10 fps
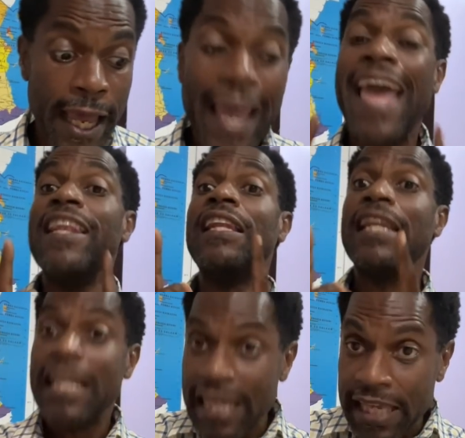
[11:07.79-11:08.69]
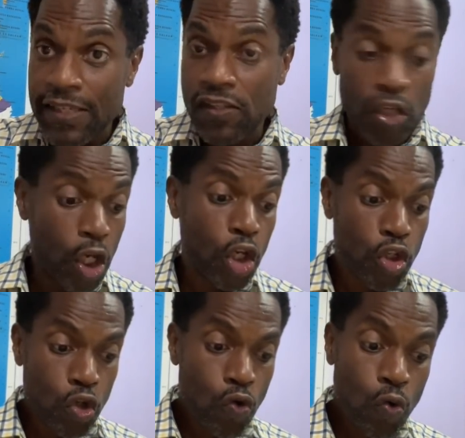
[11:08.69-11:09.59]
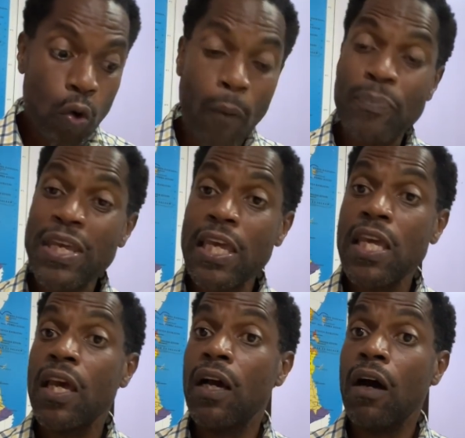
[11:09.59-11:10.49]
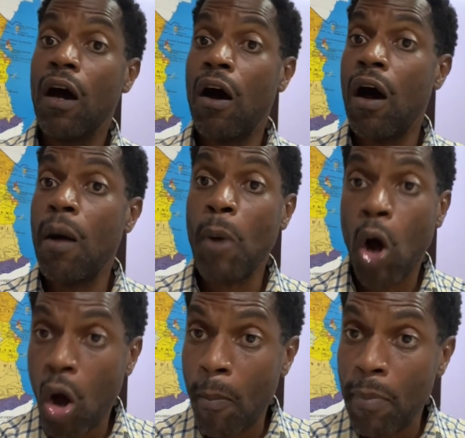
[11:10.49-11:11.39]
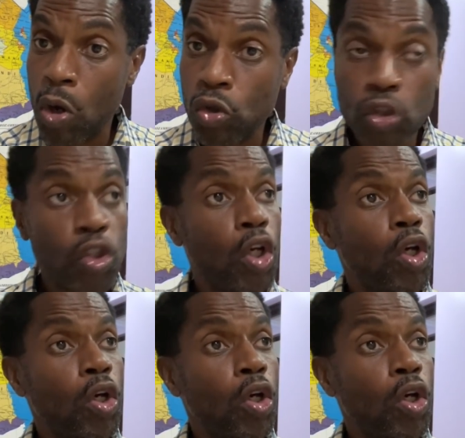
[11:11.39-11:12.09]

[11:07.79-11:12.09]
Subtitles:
At least you will be almost